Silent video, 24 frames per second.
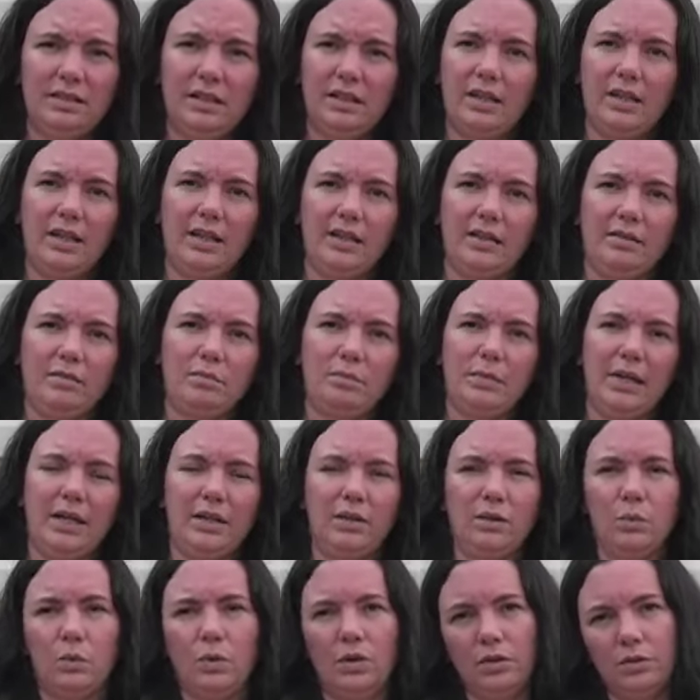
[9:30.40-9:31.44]
can't
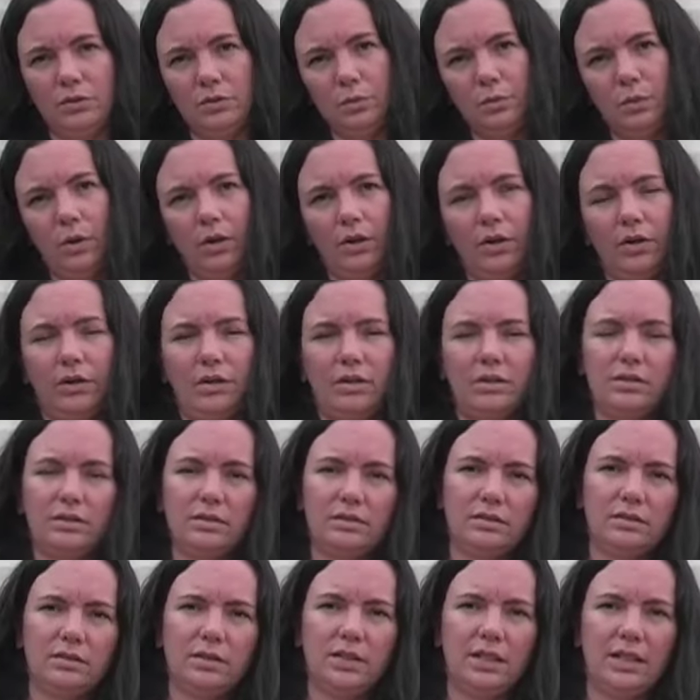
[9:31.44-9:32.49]
make the words work,
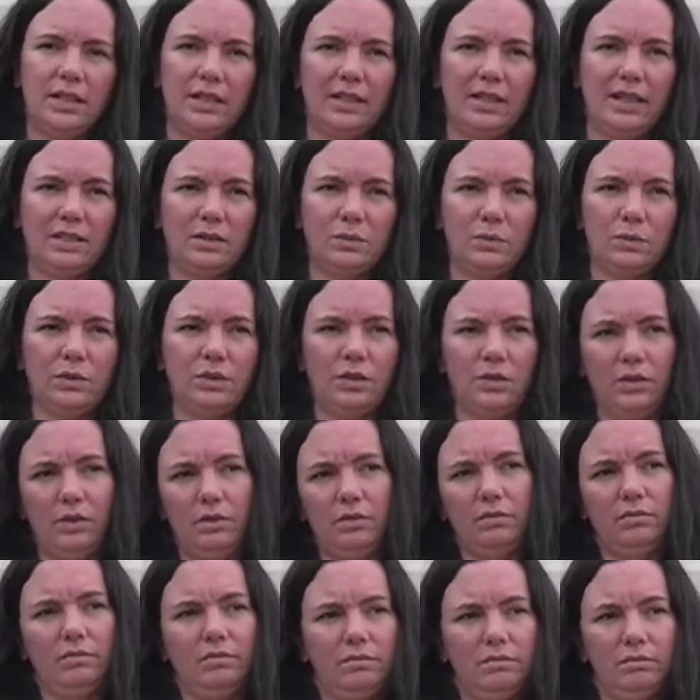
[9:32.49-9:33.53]
and then that's when
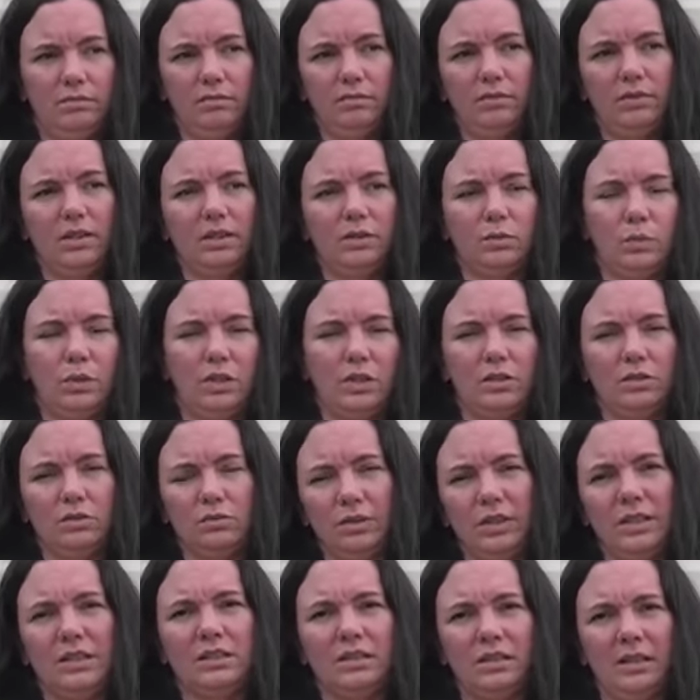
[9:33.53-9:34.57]
because we just
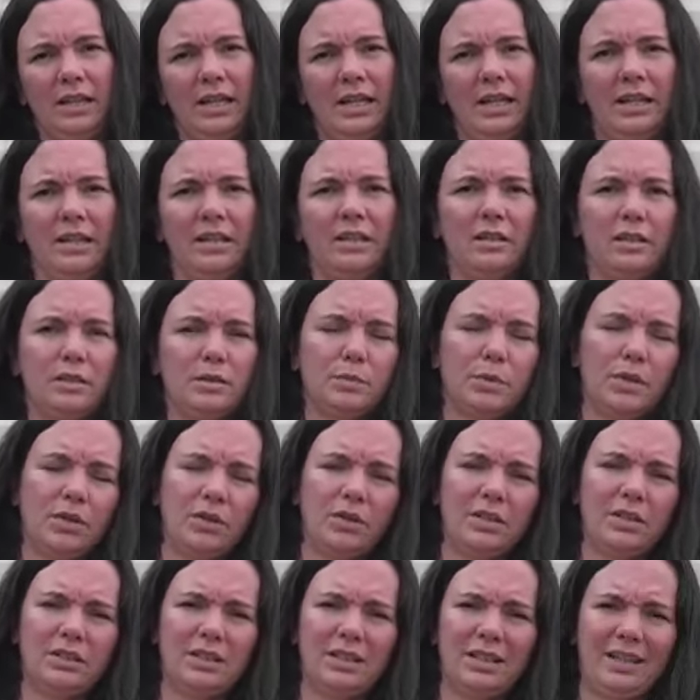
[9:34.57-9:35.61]
recently had an
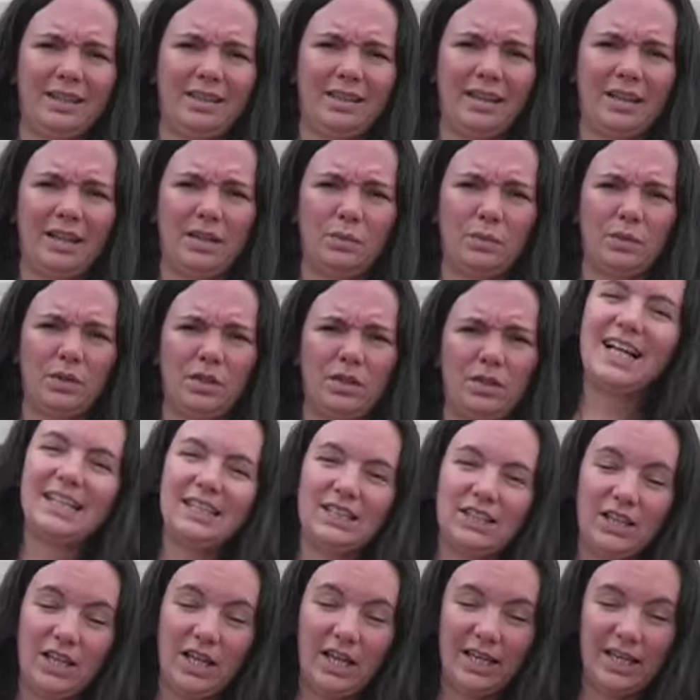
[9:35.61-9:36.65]
experience like that with
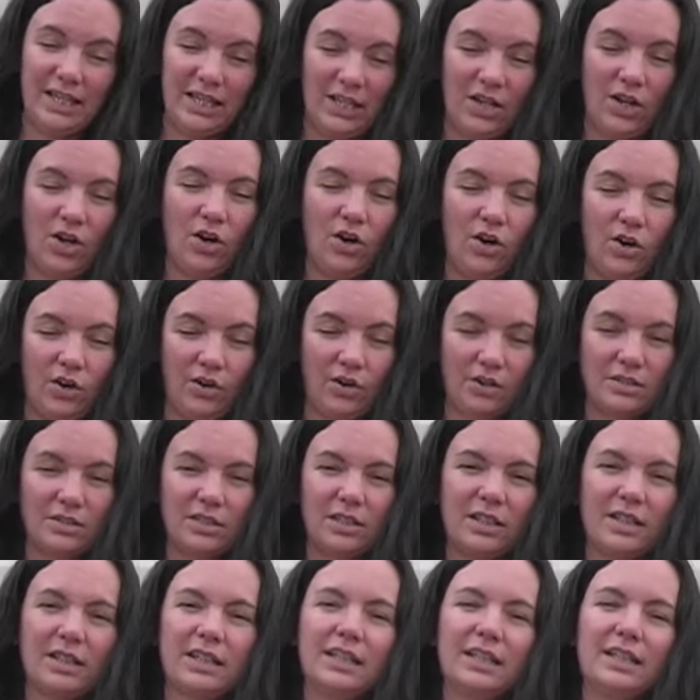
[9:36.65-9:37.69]
Lionheart,
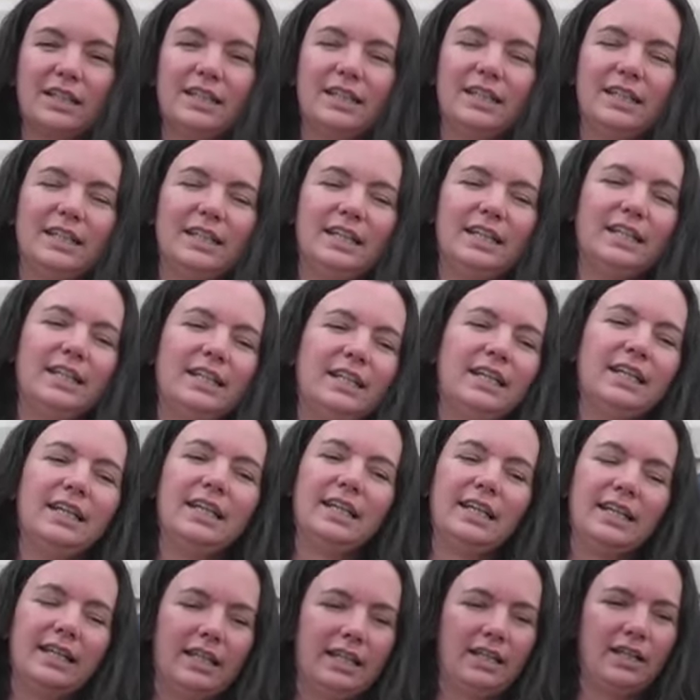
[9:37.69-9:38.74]

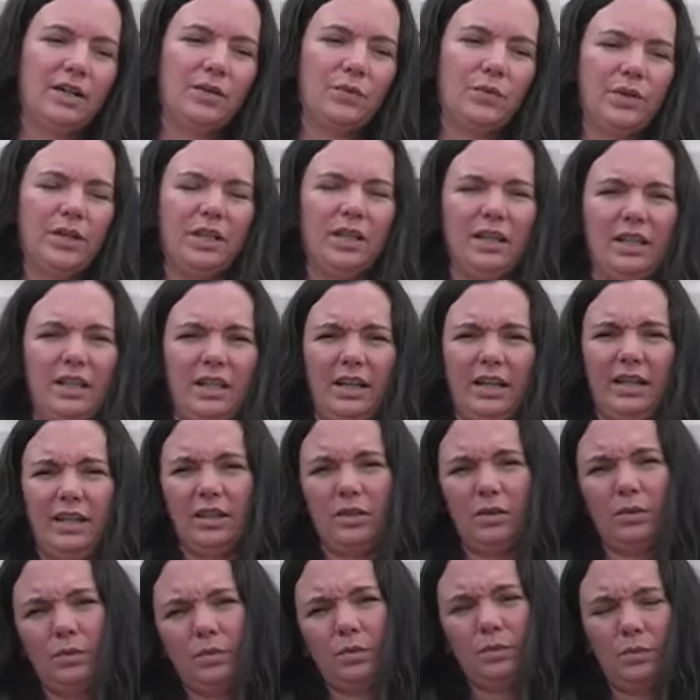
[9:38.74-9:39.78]
and I really like
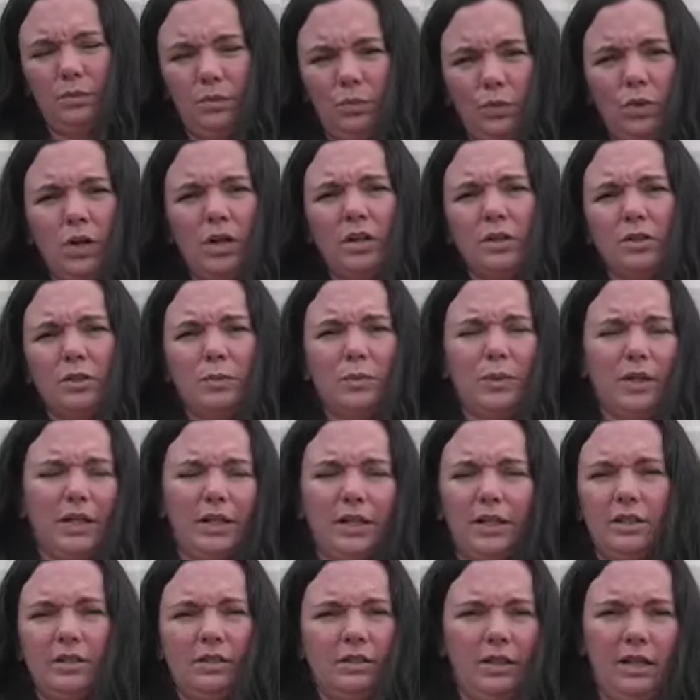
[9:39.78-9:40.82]
the words, but I
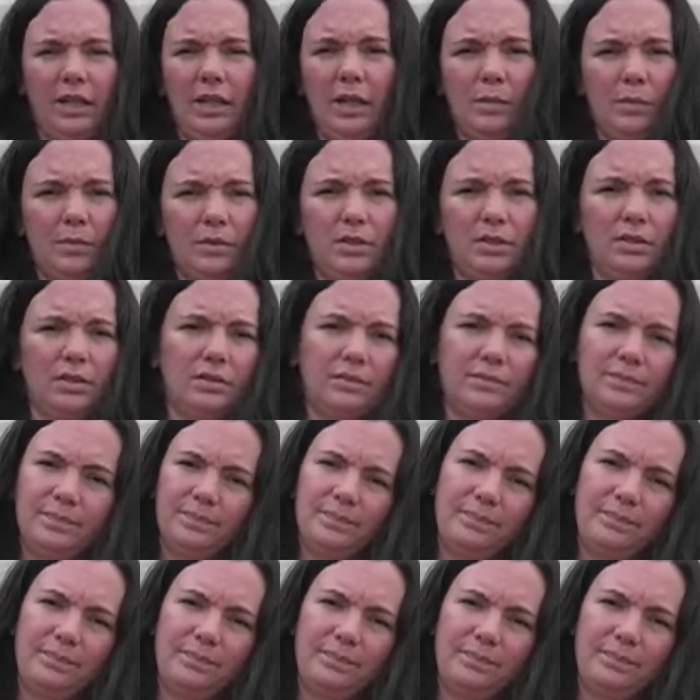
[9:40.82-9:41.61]
couldn't get them to